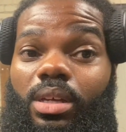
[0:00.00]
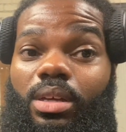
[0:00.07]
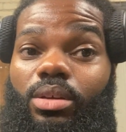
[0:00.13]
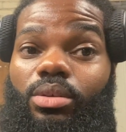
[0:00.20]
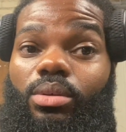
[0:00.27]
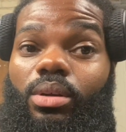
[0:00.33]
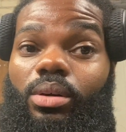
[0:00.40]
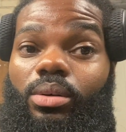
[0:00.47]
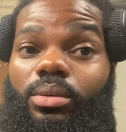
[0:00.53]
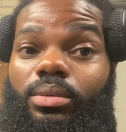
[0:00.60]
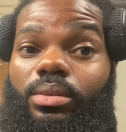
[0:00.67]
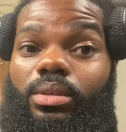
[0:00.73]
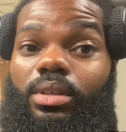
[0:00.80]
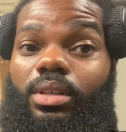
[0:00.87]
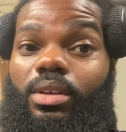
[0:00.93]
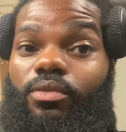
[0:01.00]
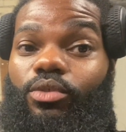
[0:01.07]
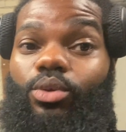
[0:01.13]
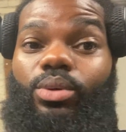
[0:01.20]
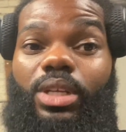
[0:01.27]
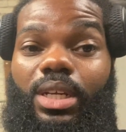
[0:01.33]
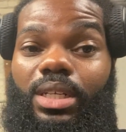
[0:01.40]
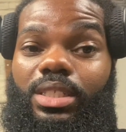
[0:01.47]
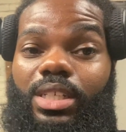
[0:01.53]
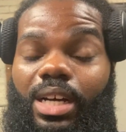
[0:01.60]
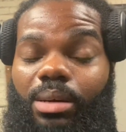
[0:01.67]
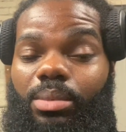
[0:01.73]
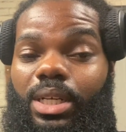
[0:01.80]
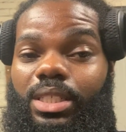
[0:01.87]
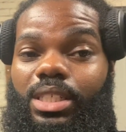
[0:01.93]
you know, if you did a
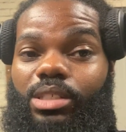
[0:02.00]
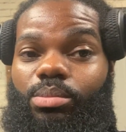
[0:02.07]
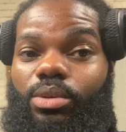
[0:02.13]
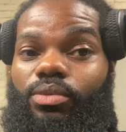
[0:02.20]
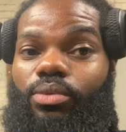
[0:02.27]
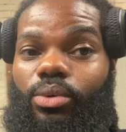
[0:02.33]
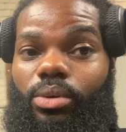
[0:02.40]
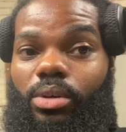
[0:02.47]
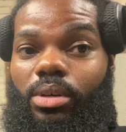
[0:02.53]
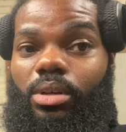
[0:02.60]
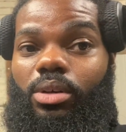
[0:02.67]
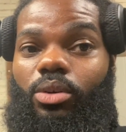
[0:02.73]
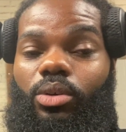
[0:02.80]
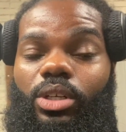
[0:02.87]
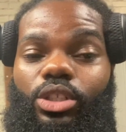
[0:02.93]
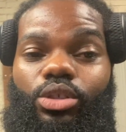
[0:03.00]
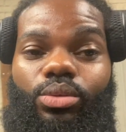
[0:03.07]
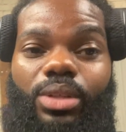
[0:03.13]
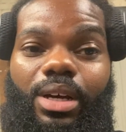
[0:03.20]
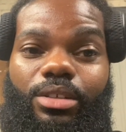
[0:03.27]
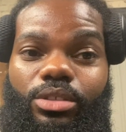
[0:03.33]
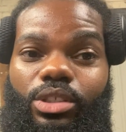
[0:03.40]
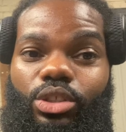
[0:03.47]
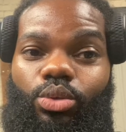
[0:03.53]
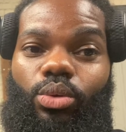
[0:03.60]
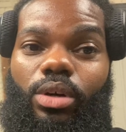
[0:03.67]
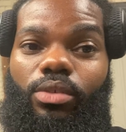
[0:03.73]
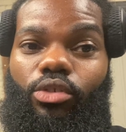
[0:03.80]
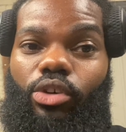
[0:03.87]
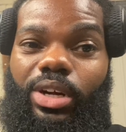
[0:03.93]
job like this before on a
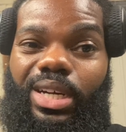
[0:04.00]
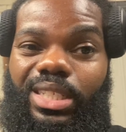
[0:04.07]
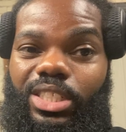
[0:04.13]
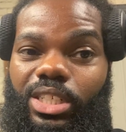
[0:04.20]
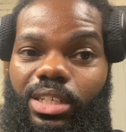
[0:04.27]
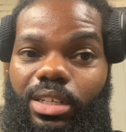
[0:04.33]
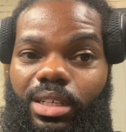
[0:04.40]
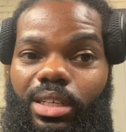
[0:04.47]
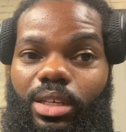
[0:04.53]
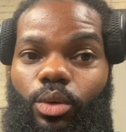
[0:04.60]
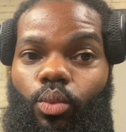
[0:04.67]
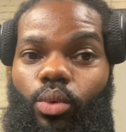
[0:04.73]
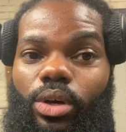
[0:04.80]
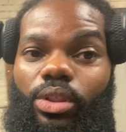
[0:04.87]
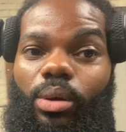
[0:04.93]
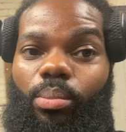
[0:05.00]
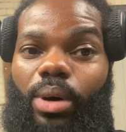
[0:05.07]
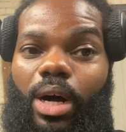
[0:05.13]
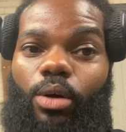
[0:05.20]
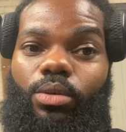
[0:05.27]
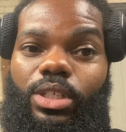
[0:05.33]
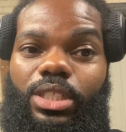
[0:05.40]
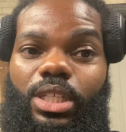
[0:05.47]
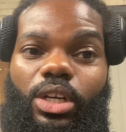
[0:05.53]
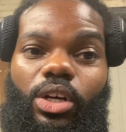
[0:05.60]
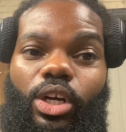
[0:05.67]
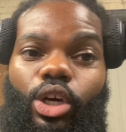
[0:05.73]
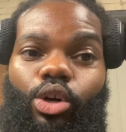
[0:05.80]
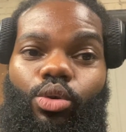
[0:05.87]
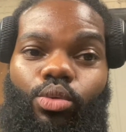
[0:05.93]
2012 Grand Cherokee where the power
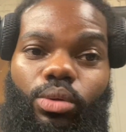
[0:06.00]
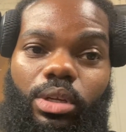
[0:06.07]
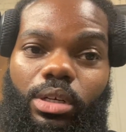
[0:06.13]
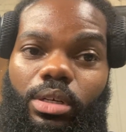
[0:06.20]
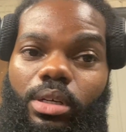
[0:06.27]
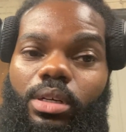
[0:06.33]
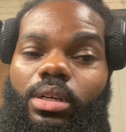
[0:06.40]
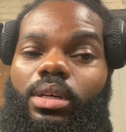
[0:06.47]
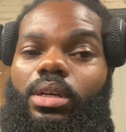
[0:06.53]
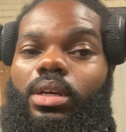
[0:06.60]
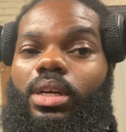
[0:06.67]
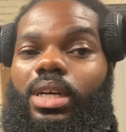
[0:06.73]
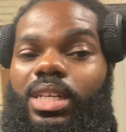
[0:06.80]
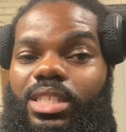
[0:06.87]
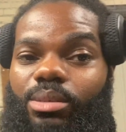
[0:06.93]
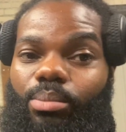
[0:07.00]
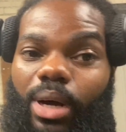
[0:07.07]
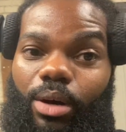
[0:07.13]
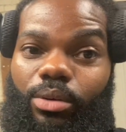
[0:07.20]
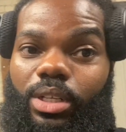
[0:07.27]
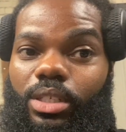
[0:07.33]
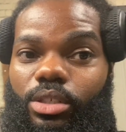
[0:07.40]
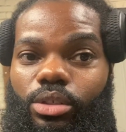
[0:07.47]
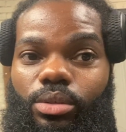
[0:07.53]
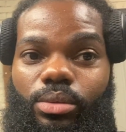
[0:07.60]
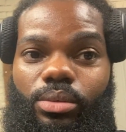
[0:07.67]
steering cooler is mounted to.